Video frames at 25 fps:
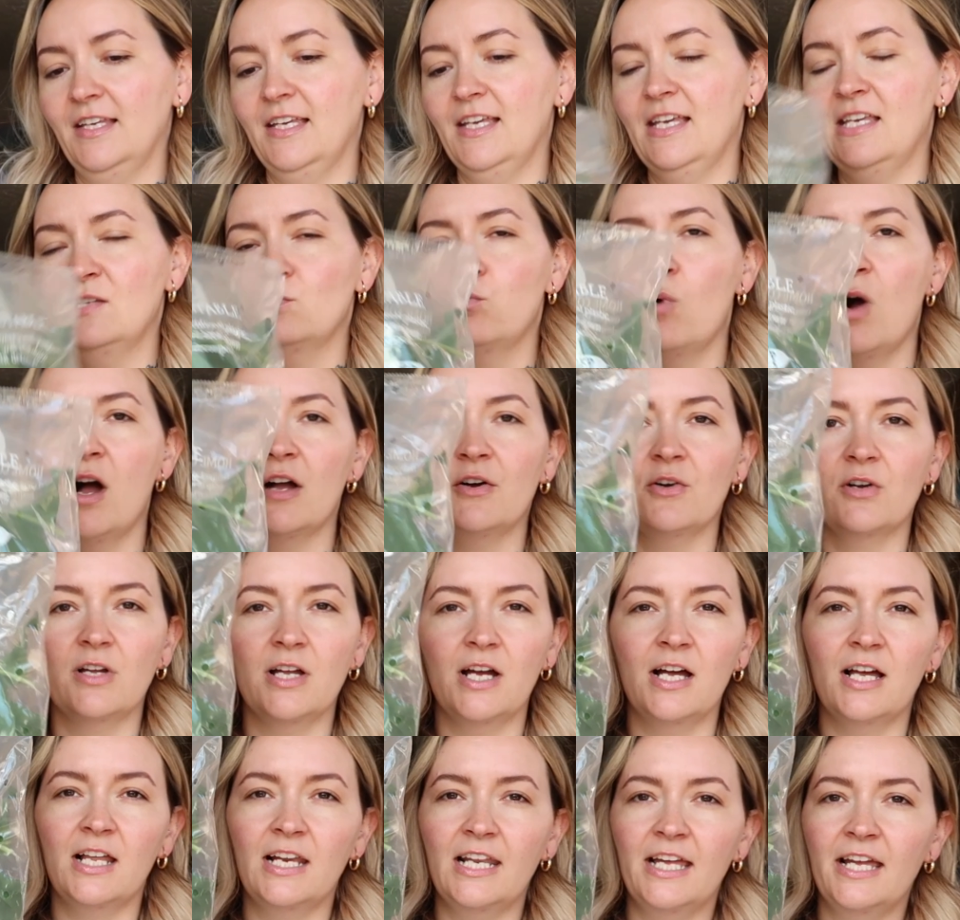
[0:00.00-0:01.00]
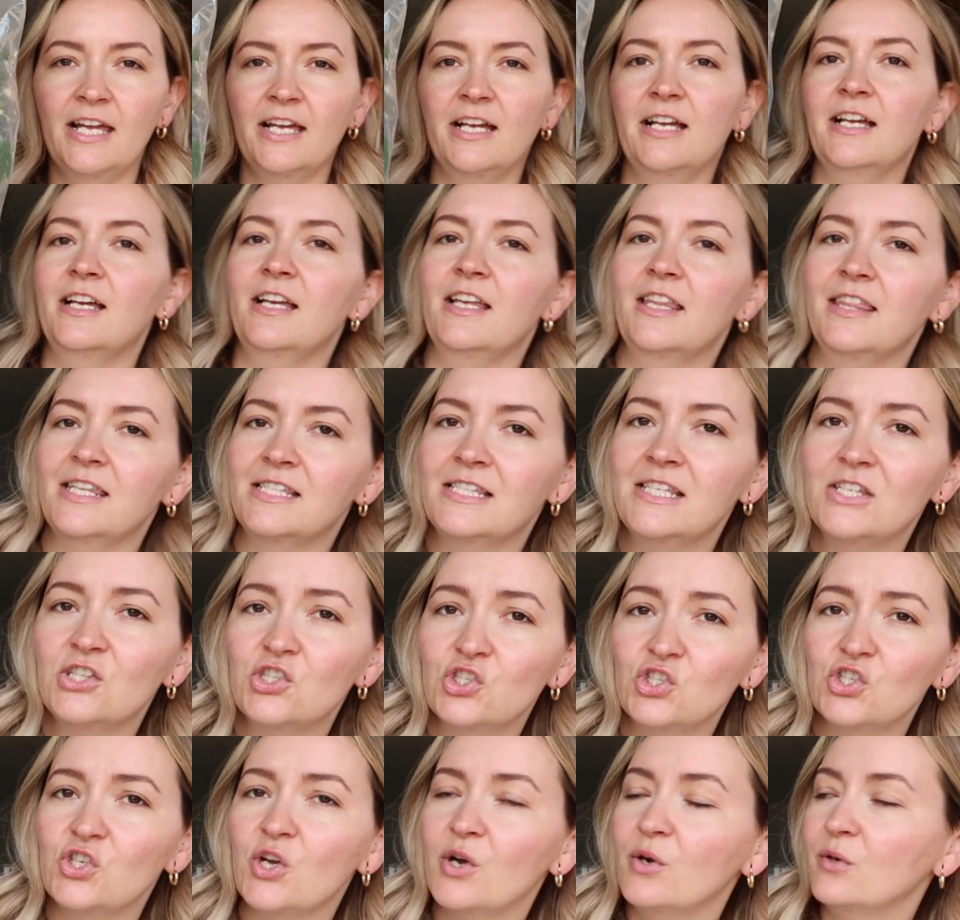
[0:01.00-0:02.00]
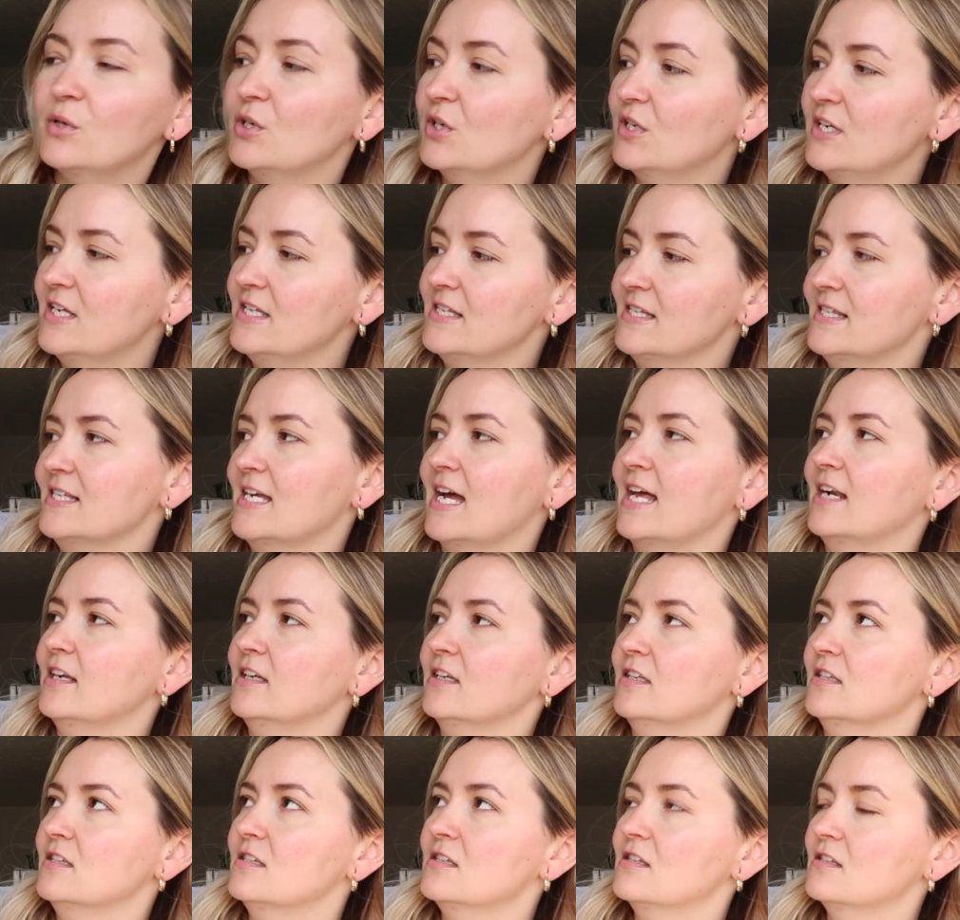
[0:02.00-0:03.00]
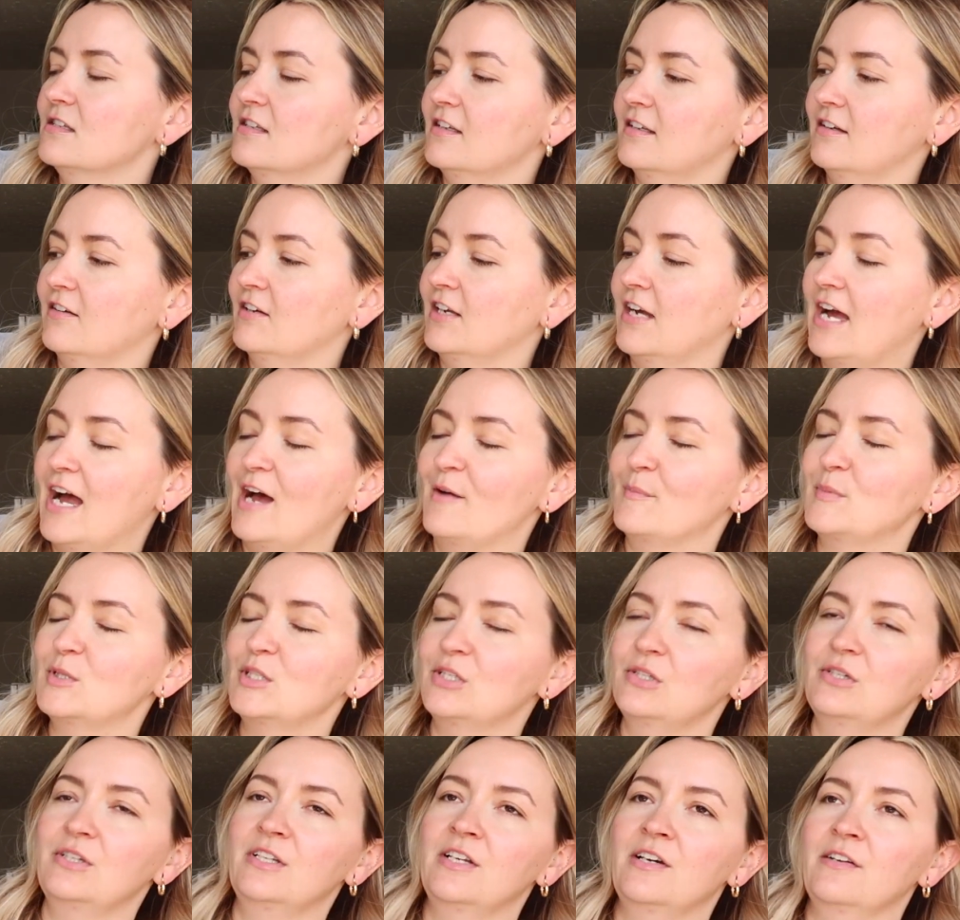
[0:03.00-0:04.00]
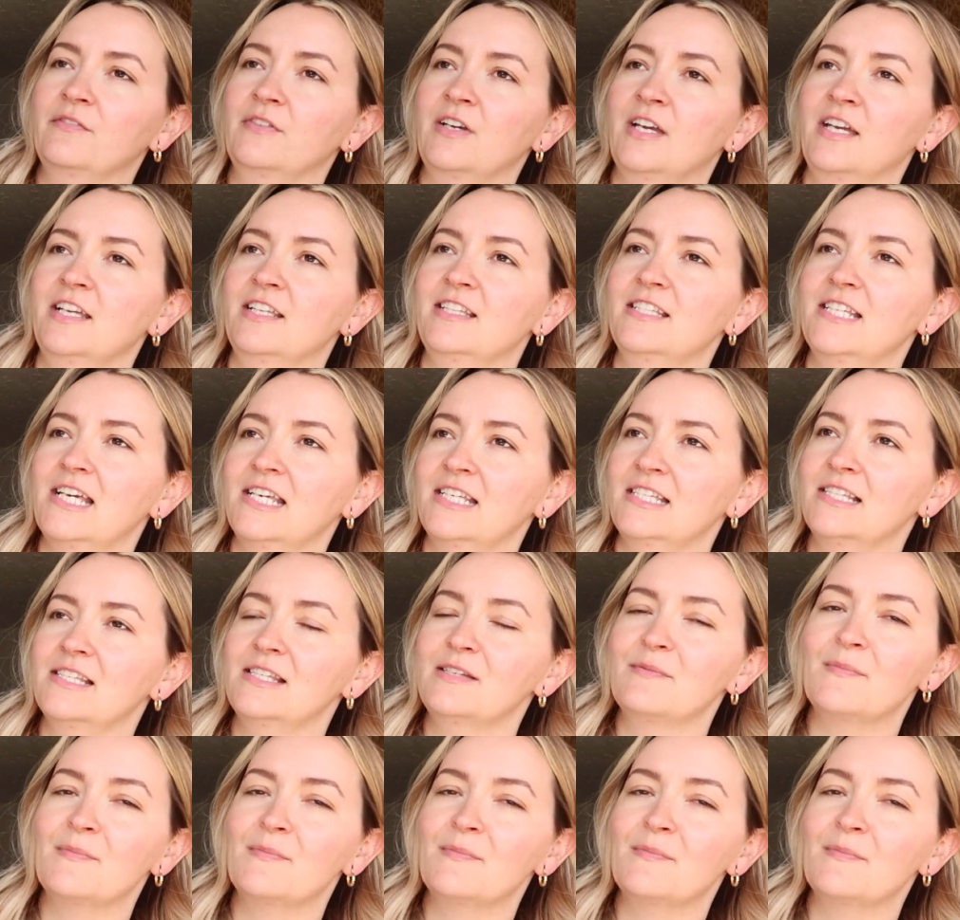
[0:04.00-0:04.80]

is wild garlic. This is so good in salads. I absolutely love it. It tastes